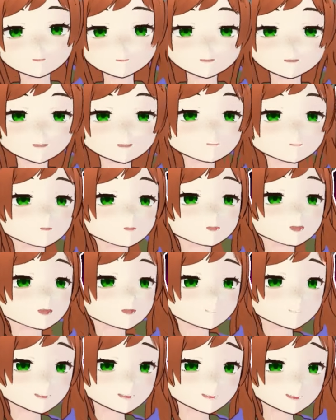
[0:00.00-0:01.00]
I mean,
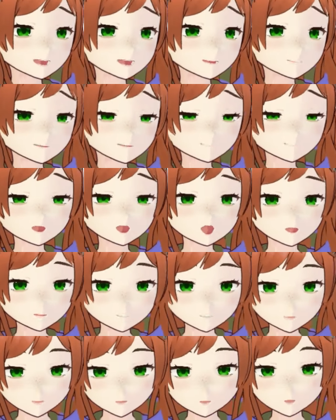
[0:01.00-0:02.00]
I don't
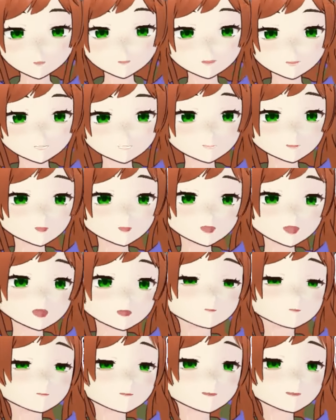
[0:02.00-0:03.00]
use
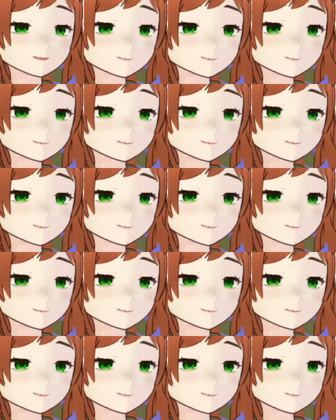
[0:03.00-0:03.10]
Patreon.